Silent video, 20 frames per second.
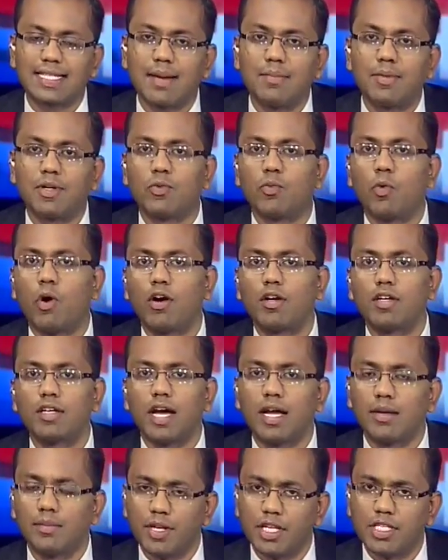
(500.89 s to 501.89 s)
summoned water
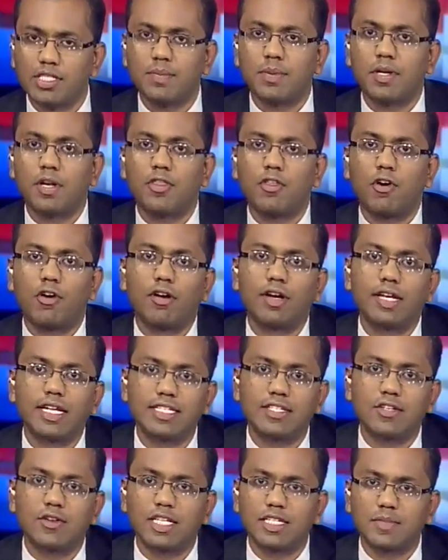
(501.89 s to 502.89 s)
and municipal
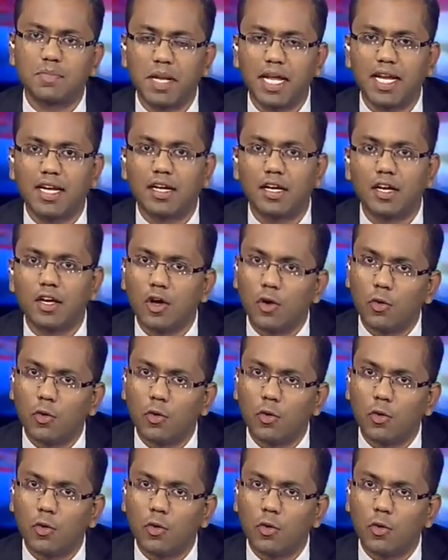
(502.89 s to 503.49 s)
authorities to explain